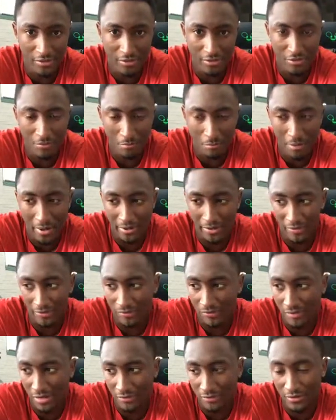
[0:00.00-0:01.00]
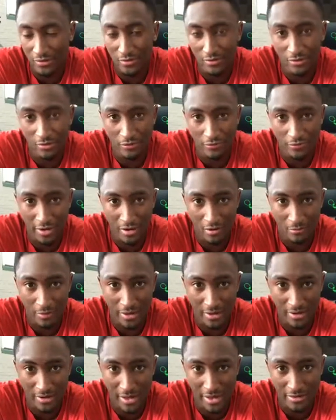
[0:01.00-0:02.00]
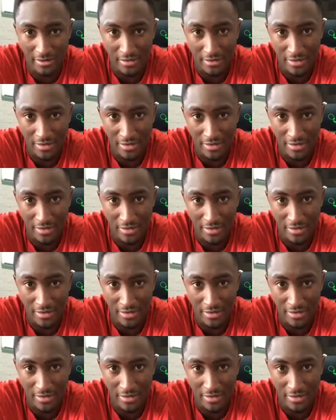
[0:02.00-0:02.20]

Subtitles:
minus 7 divided by 90?